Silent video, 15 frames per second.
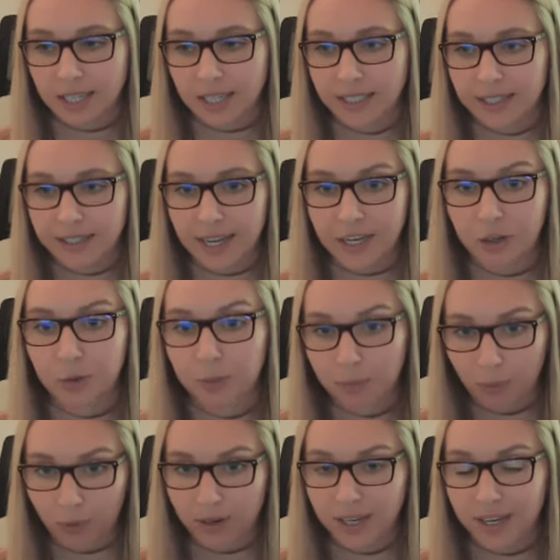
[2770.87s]
like, get your
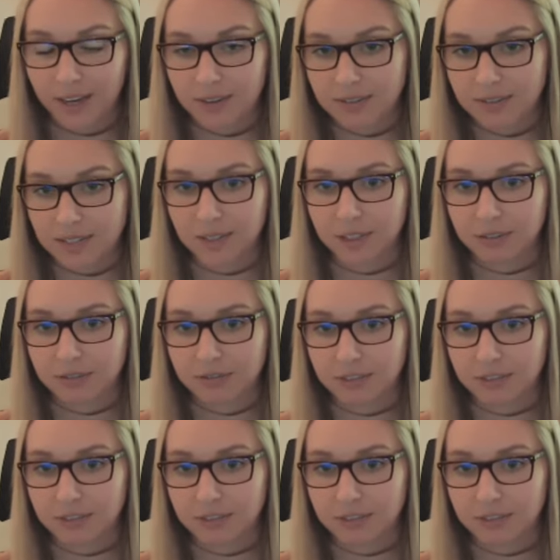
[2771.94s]
reporting out of Xero